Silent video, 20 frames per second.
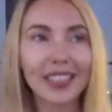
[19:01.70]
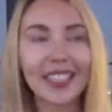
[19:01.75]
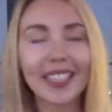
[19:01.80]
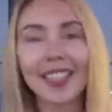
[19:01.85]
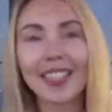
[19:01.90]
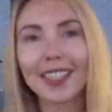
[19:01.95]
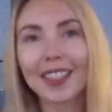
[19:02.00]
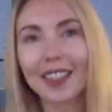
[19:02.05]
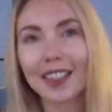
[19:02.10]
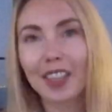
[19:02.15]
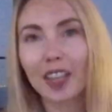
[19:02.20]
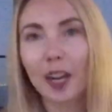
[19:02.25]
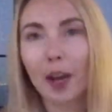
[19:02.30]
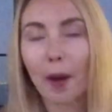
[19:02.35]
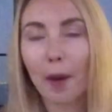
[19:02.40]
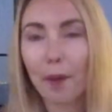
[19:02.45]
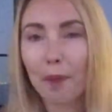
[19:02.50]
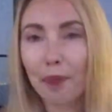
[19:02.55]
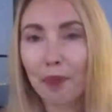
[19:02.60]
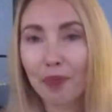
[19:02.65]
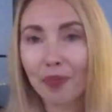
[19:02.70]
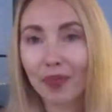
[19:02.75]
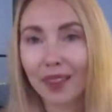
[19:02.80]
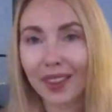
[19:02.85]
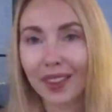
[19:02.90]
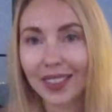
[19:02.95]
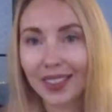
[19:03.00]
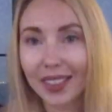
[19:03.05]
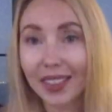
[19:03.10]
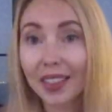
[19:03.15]
thinking
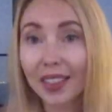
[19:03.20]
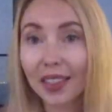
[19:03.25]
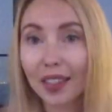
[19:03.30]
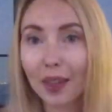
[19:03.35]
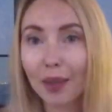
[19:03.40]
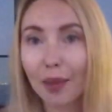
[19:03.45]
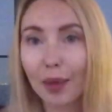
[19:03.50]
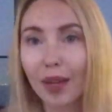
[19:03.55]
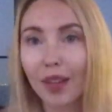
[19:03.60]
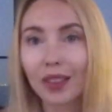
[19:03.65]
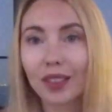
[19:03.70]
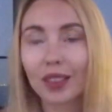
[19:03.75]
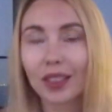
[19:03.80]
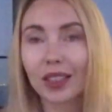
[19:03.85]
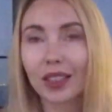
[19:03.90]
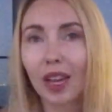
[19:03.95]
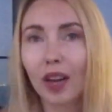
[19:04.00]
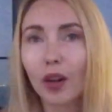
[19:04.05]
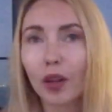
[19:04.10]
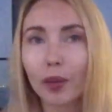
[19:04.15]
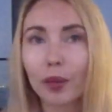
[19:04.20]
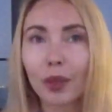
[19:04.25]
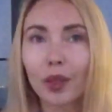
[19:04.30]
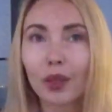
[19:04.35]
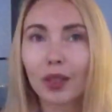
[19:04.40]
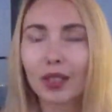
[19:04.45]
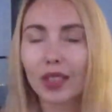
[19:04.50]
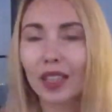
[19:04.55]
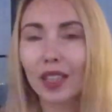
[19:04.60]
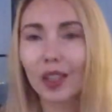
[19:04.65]
about this tower,
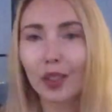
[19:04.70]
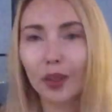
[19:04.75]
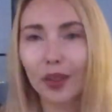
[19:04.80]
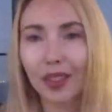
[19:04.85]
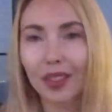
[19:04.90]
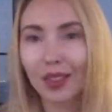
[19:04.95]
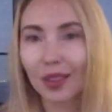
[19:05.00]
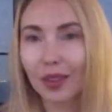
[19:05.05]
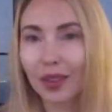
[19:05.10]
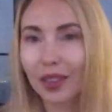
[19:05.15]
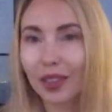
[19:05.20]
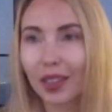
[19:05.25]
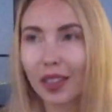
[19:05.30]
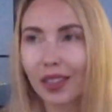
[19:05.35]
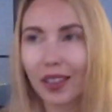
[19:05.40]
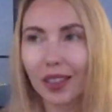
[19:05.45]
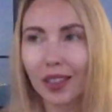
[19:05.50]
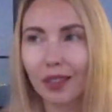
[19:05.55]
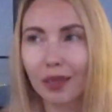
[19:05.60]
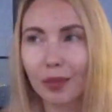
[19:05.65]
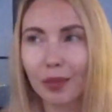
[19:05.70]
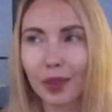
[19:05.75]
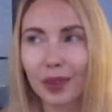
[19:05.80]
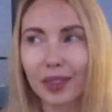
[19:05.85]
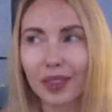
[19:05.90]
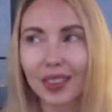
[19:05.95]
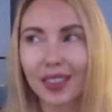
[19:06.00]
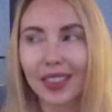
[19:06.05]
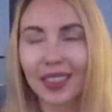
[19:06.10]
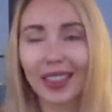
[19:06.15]
because there you can totally live,
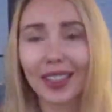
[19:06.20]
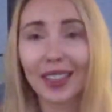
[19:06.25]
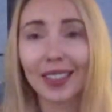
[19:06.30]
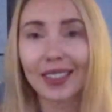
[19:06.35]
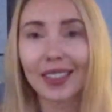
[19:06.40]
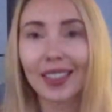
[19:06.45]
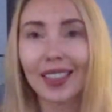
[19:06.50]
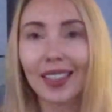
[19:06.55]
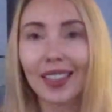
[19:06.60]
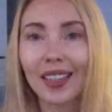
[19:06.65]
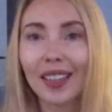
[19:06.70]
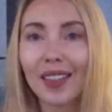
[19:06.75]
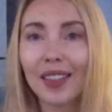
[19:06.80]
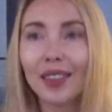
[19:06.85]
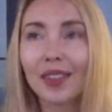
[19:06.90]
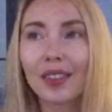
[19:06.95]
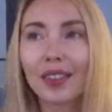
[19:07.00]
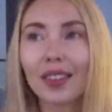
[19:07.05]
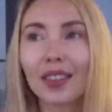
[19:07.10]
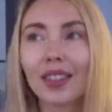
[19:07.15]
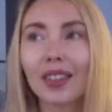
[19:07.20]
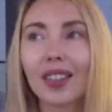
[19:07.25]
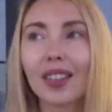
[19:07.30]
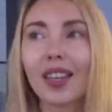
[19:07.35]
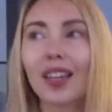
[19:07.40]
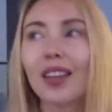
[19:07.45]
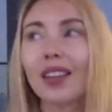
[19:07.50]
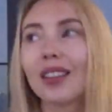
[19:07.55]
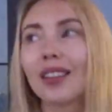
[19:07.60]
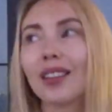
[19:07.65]
because the rent you can
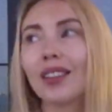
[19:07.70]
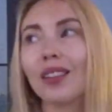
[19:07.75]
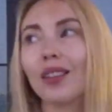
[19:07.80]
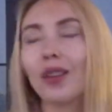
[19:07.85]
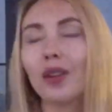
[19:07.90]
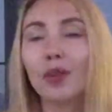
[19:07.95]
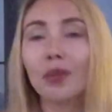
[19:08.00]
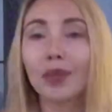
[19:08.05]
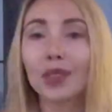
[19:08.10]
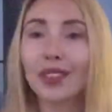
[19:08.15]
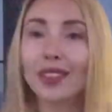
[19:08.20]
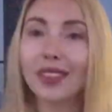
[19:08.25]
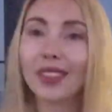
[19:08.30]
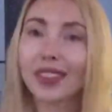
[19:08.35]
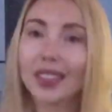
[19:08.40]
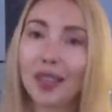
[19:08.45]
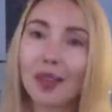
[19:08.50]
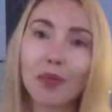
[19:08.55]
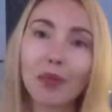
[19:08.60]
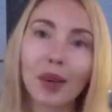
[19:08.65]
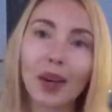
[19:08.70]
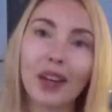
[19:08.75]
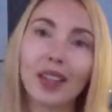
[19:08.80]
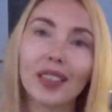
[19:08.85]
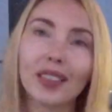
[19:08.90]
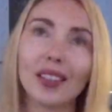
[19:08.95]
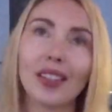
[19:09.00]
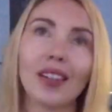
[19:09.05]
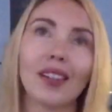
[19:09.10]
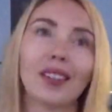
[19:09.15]
get almost the same
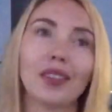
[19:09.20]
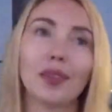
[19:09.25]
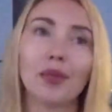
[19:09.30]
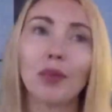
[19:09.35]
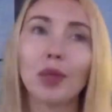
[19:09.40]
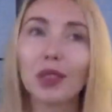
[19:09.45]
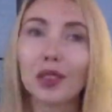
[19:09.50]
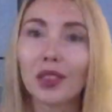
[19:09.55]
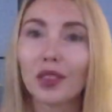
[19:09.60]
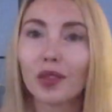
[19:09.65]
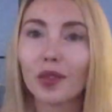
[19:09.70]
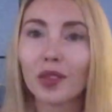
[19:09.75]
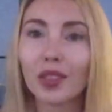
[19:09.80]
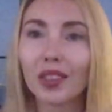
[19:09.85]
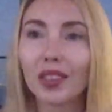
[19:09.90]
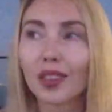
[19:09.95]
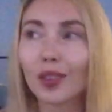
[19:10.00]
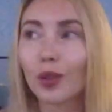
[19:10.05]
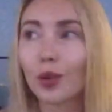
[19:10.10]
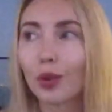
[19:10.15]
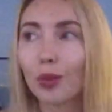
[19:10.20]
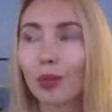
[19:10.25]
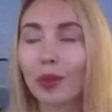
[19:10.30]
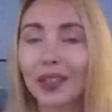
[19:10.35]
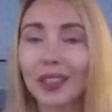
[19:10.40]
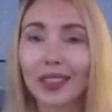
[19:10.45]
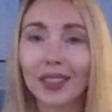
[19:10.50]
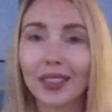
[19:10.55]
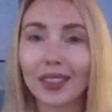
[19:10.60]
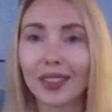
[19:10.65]
price as most of the good
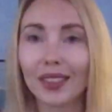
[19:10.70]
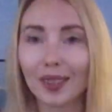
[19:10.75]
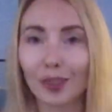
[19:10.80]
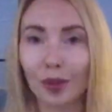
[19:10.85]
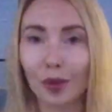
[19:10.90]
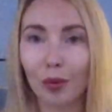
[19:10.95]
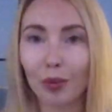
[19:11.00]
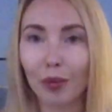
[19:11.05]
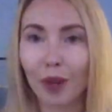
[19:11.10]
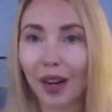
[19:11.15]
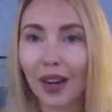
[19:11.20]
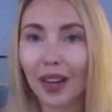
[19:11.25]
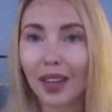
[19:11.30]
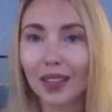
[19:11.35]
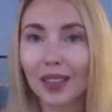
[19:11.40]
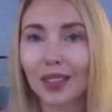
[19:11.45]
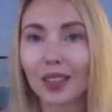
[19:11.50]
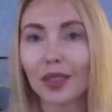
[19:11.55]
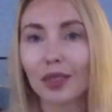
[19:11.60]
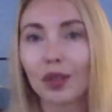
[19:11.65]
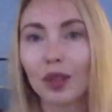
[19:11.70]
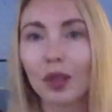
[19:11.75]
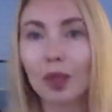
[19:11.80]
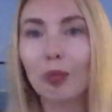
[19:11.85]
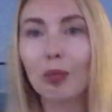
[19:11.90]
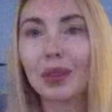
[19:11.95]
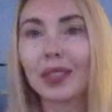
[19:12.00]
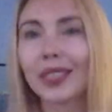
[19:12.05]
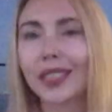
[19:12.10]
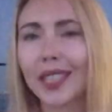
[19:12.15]
places in Dubai. So
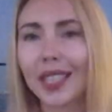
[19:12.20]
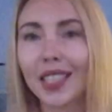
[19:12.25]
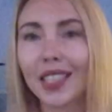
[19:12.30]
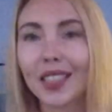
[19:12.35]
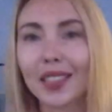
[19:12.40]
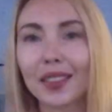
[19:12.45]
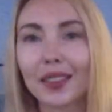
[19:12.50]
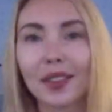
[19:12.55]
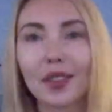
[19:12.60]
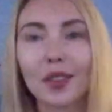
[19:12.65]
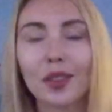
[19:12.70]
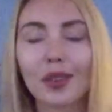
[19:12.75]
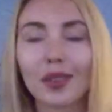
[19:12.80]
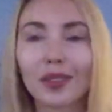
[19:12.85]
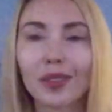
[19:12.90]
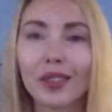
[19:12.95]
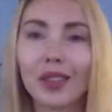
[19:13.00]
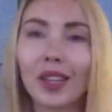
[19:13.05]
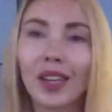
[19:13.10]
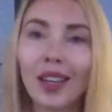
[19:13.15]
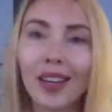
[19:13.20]
don't be scared, you know, to